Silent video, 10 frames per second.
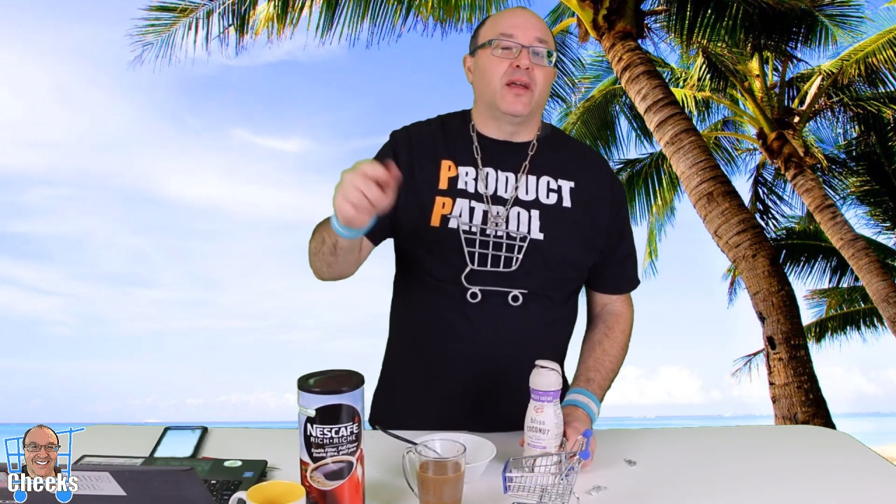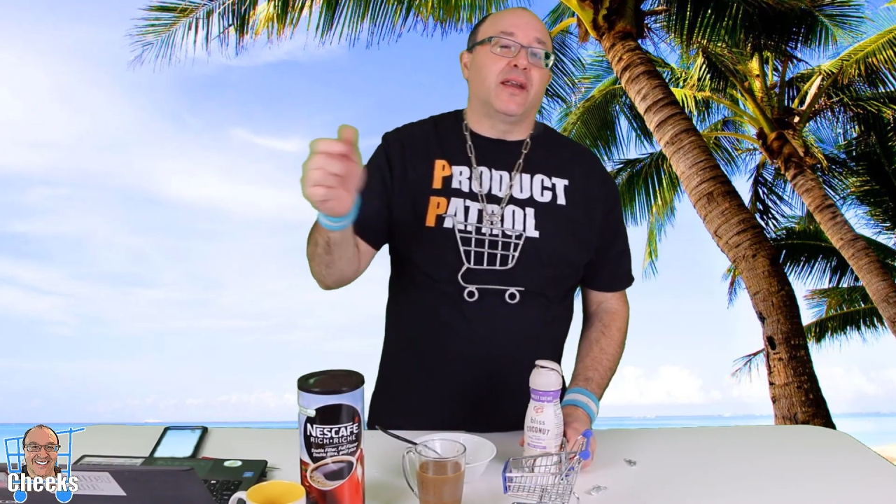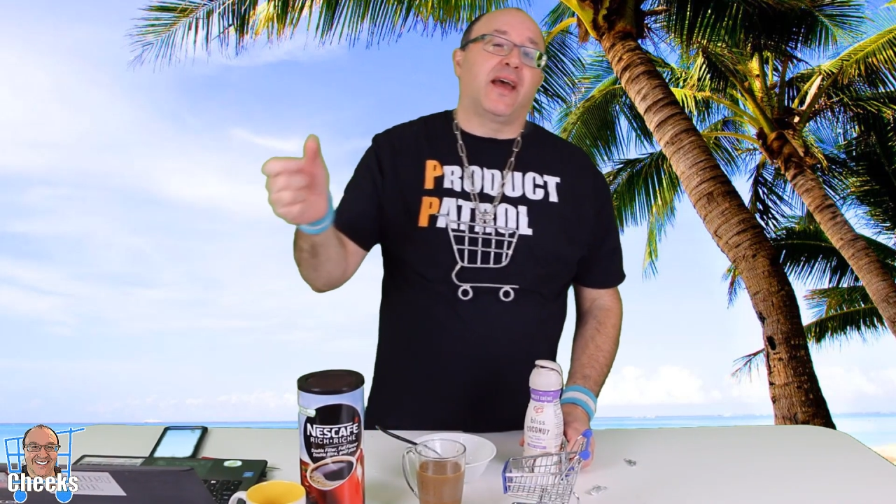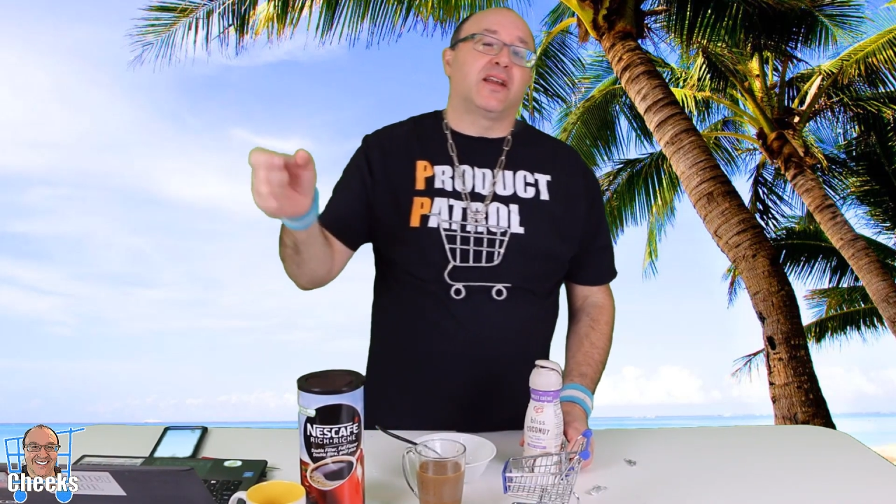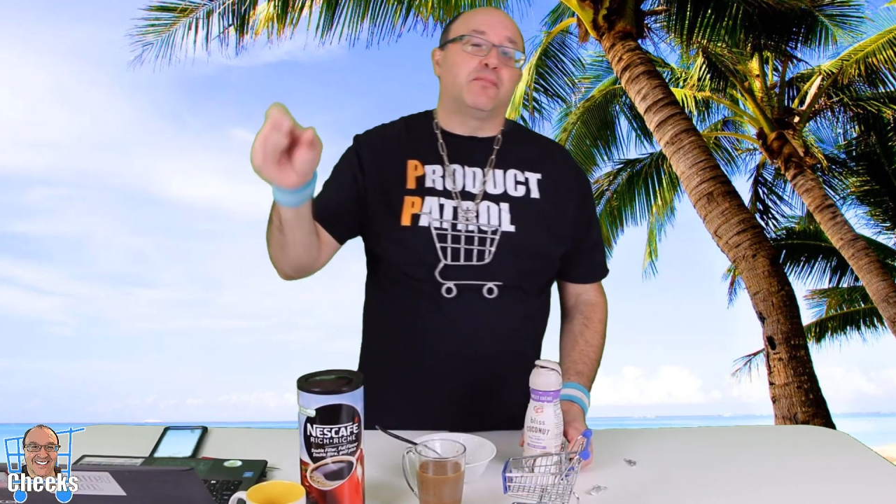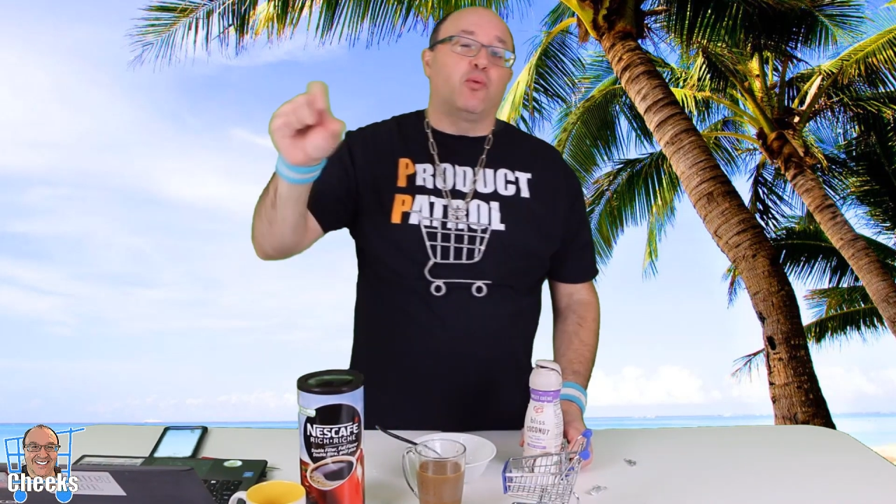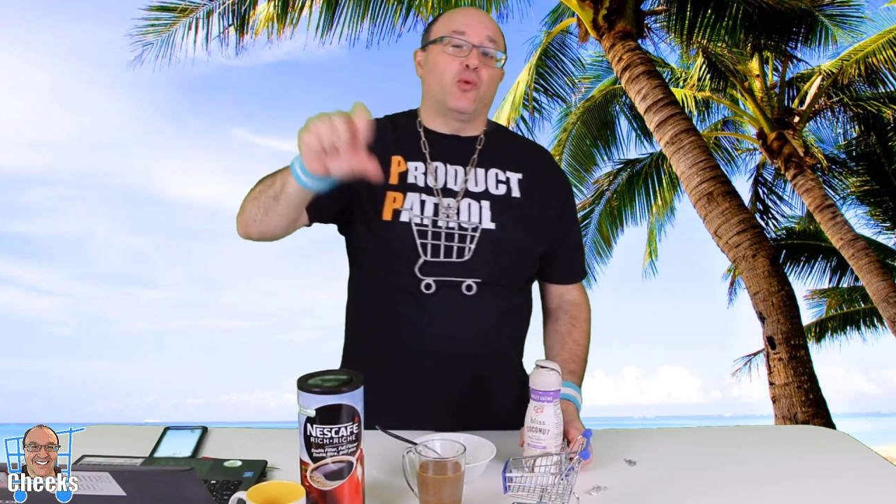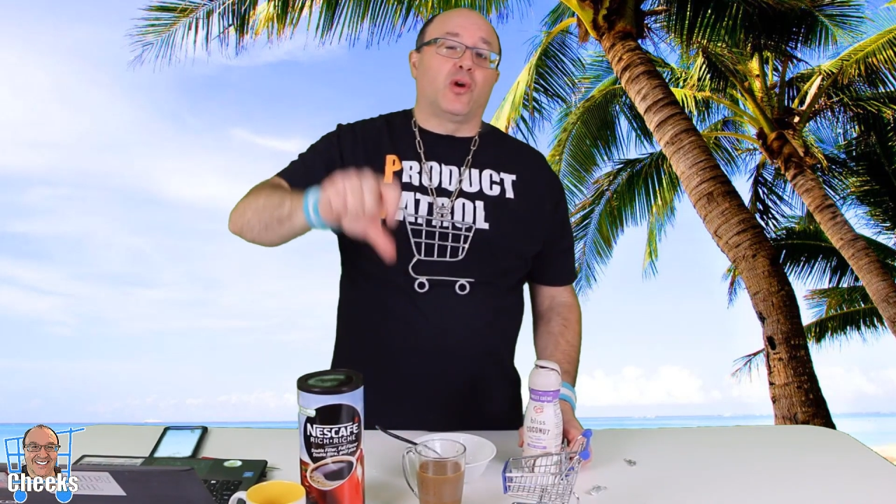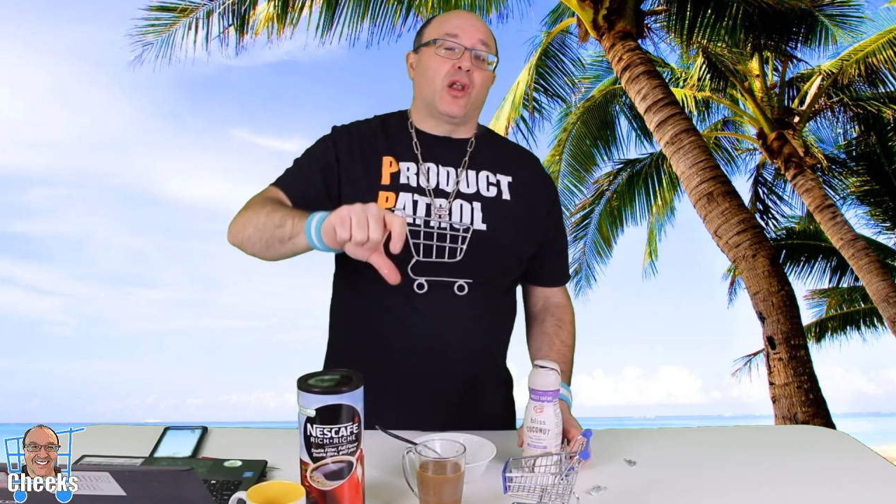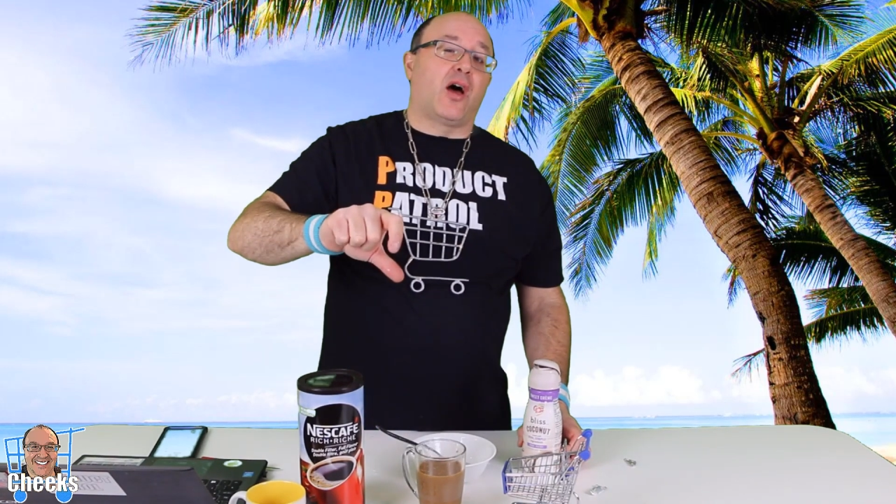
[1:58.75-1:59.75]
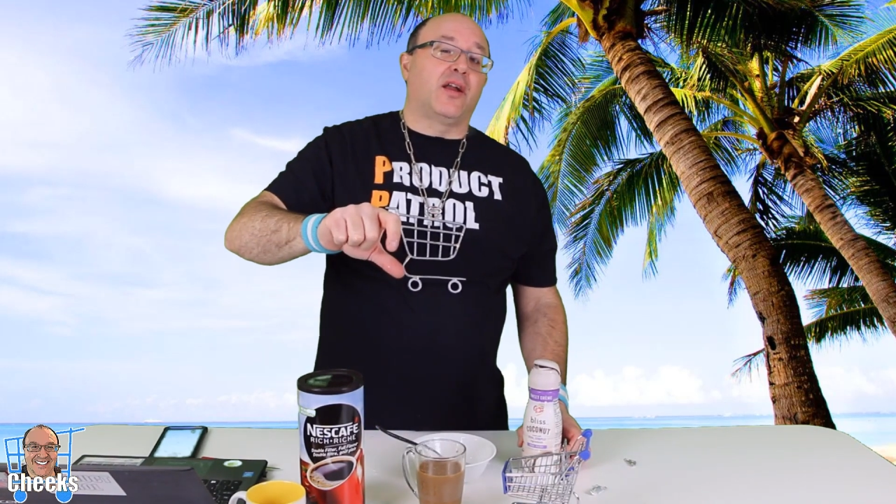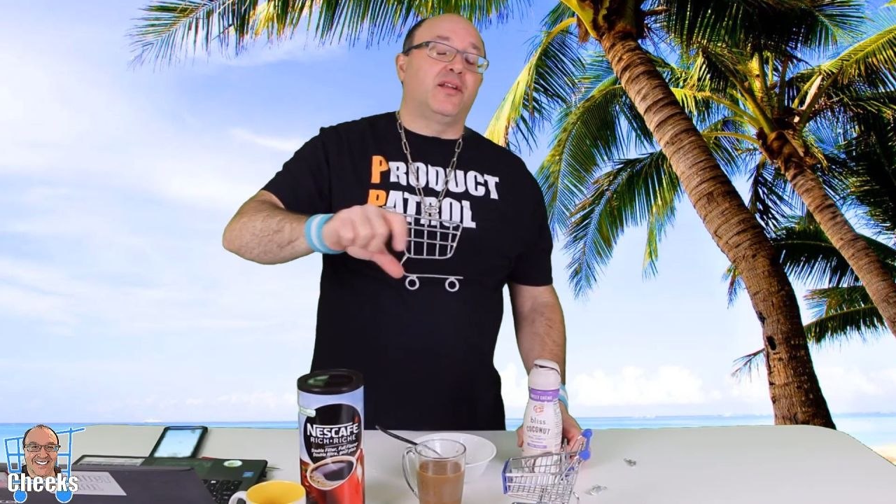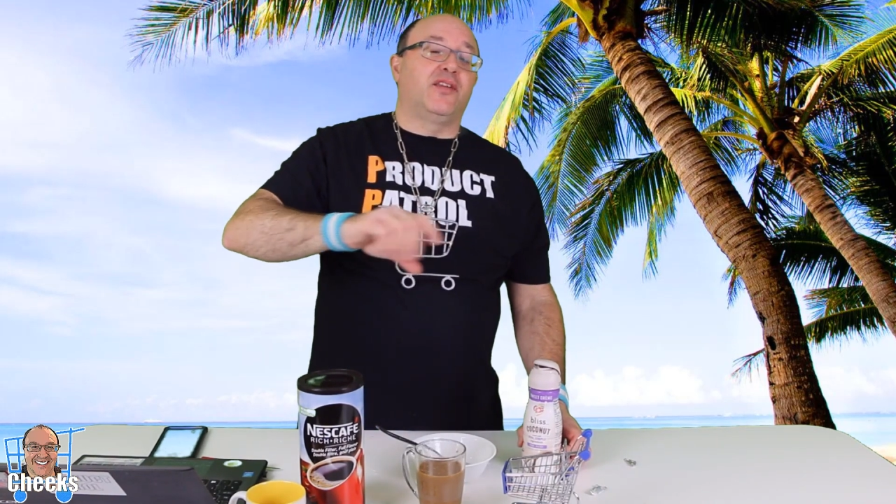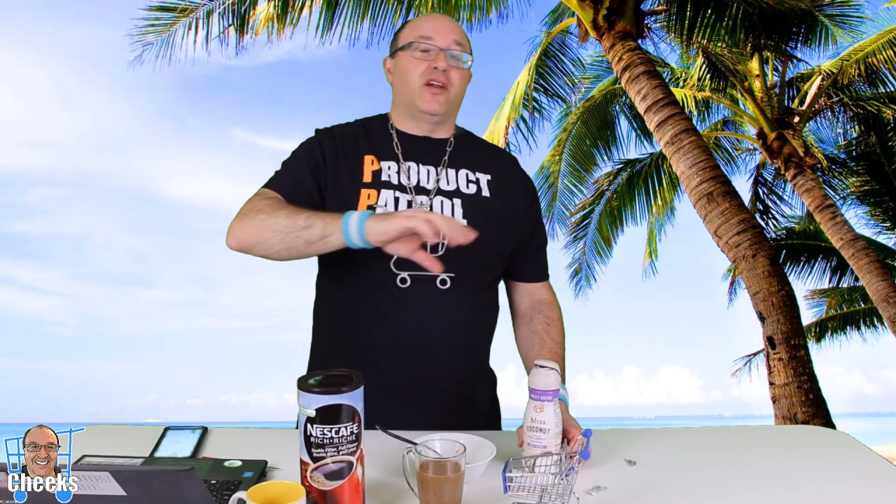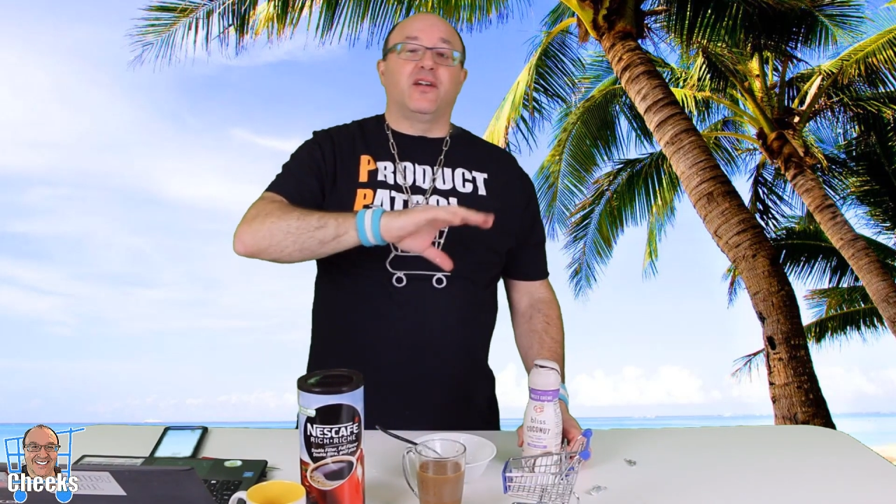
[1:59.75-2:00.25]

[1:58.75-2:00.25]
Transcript: and I had to pour a lot in there,